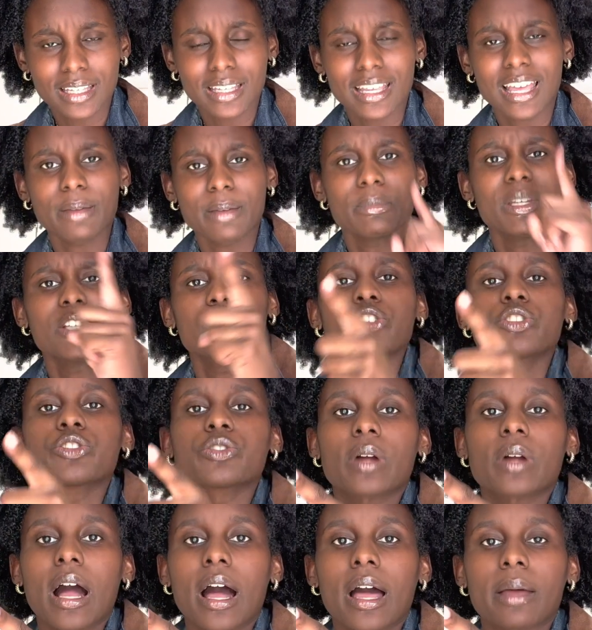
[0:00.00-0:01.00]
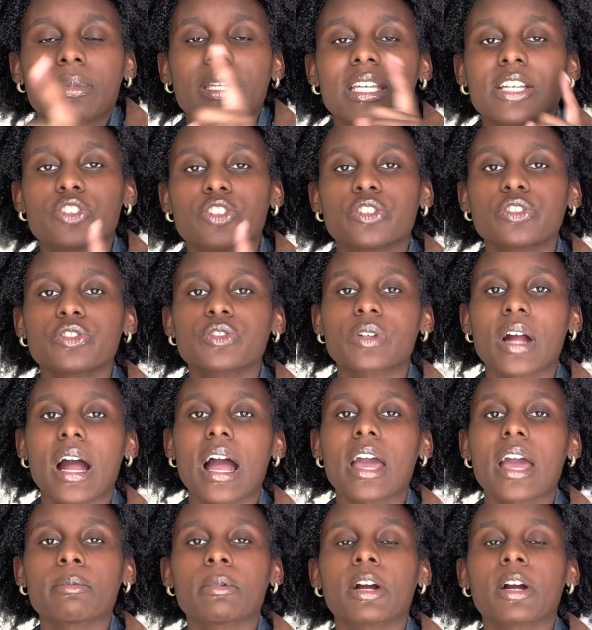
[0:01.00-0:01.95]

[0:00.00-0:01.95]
and meet your tribe, because your tribe